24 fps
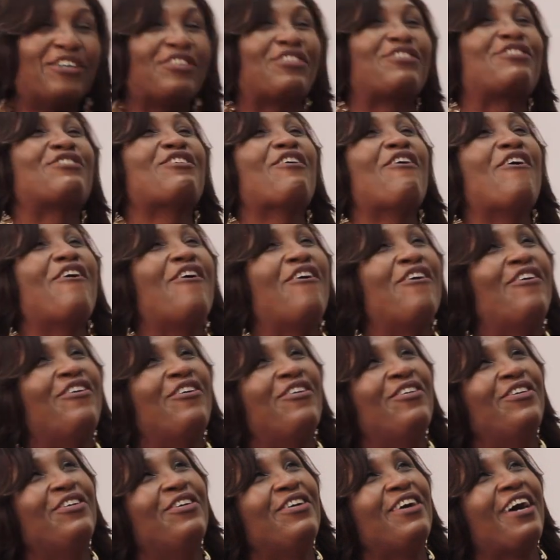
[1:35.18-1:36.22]

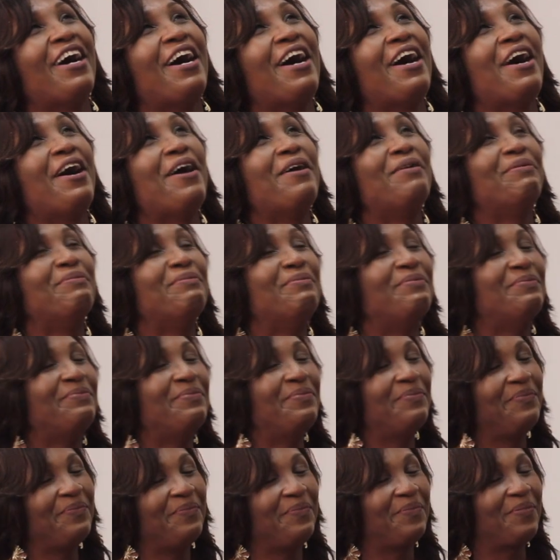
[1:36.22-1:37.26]
so um,
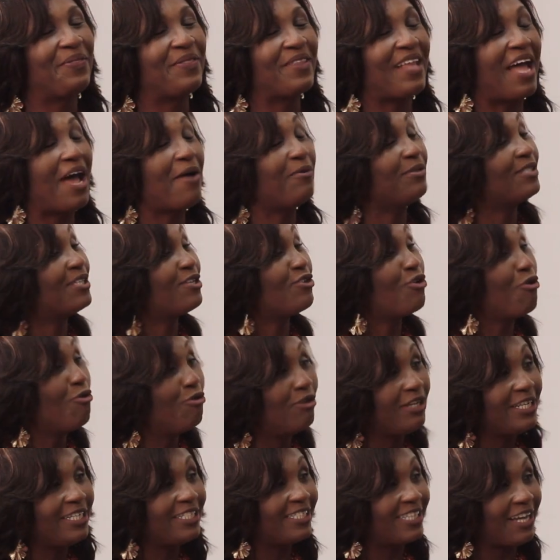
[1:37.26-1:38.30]
hmm, I was an
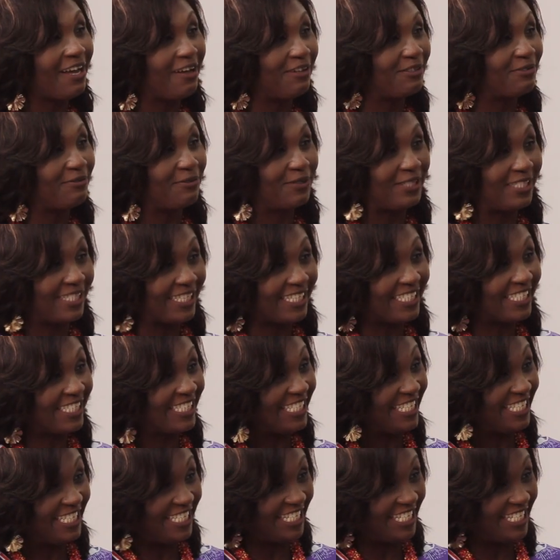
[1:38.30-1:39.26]
only child for 16